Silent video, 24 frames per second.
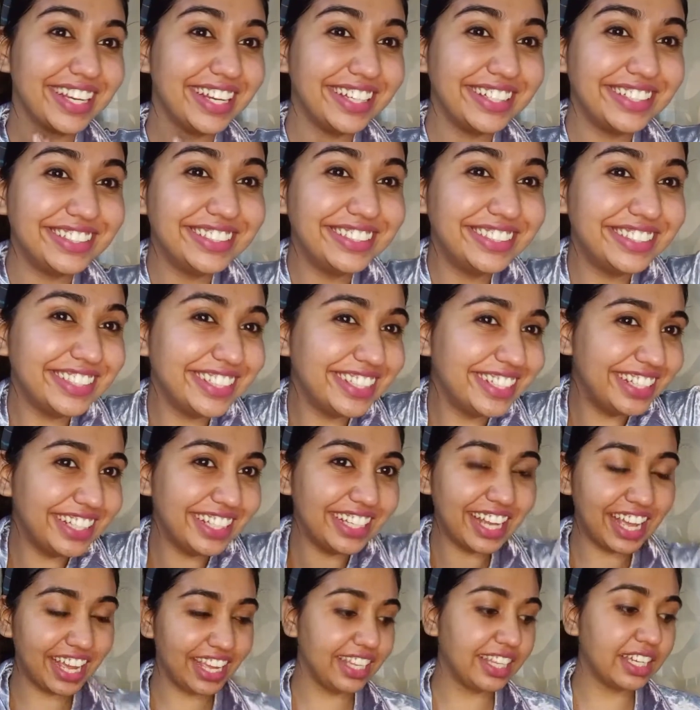I really
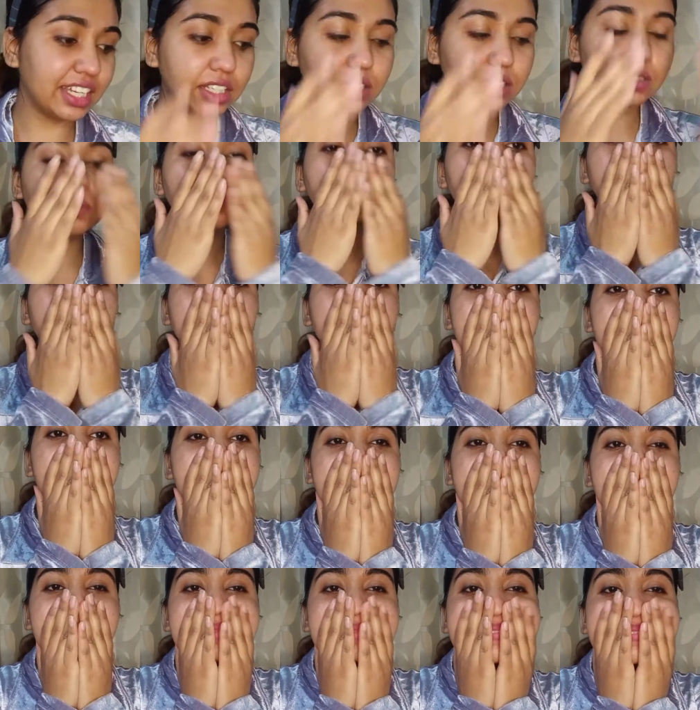like it.
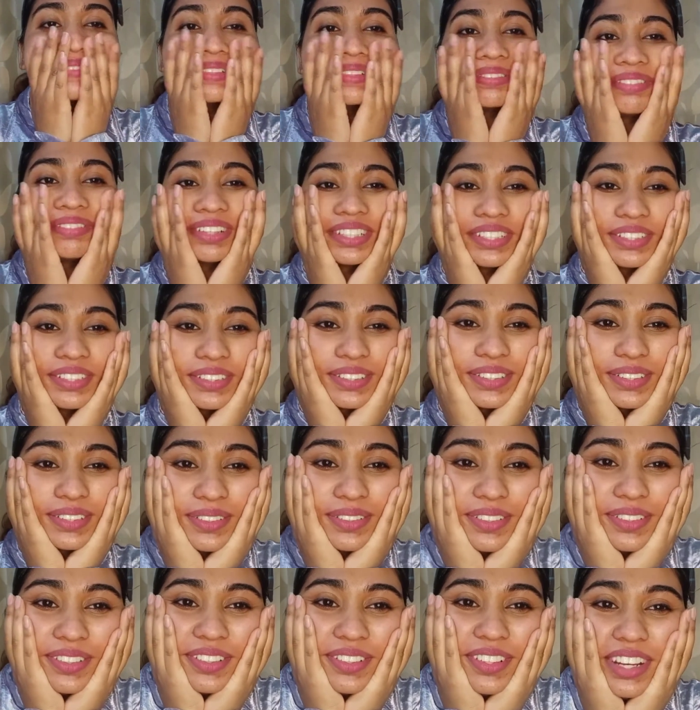It smells so
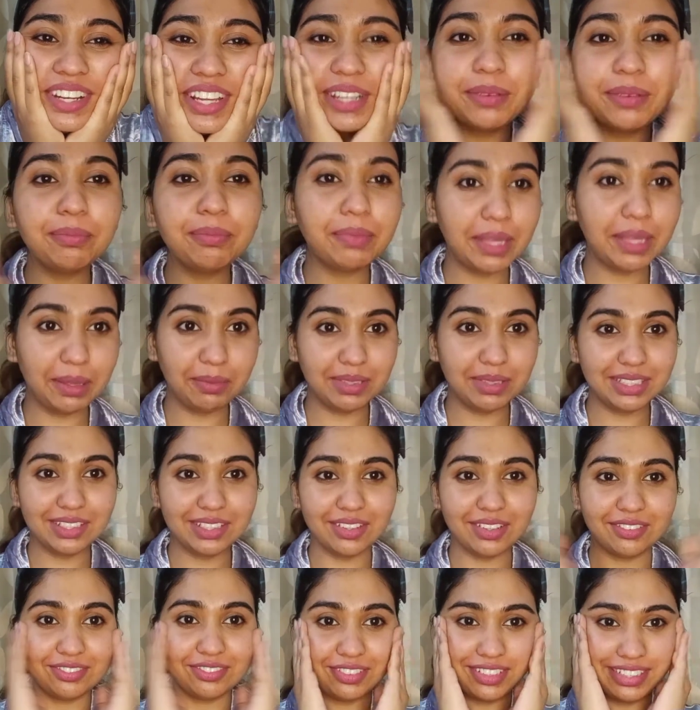like a baby
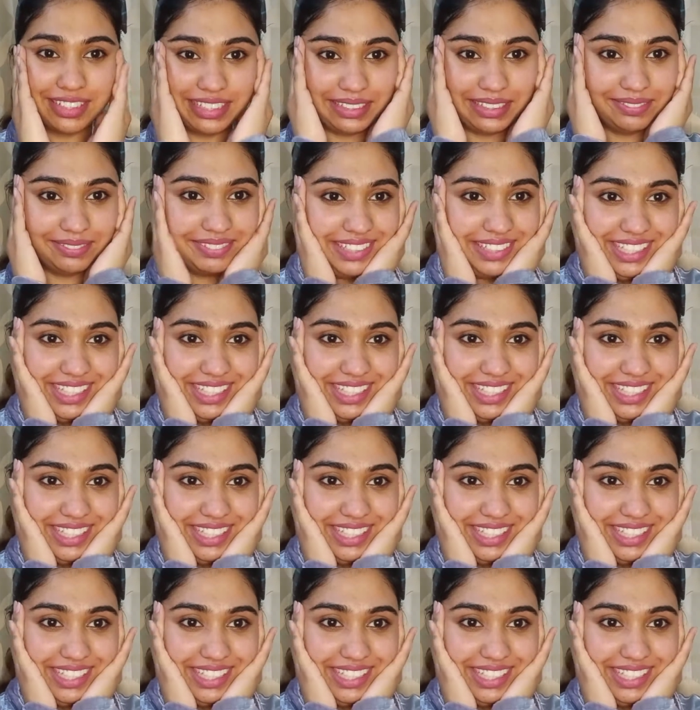soft cream.